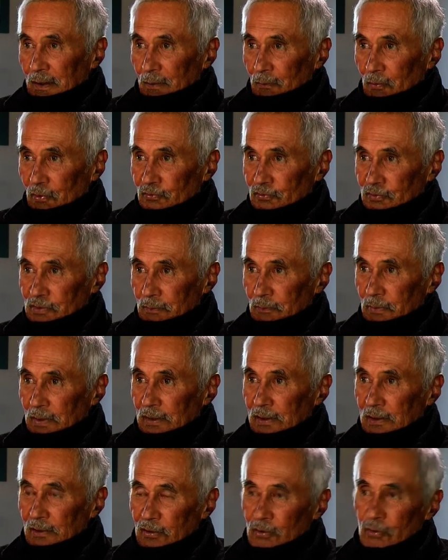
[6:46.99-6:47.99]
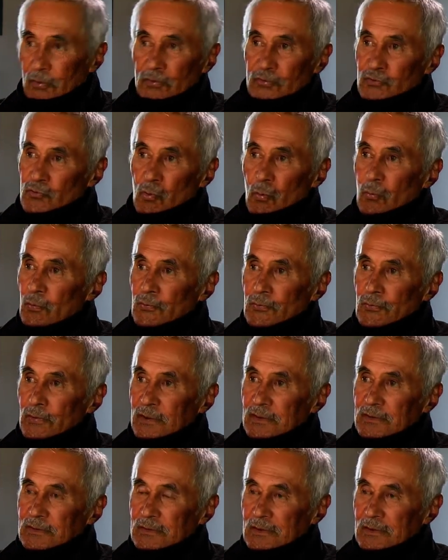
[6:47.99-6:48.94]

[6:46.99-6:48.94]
which was a big, huge dormitory.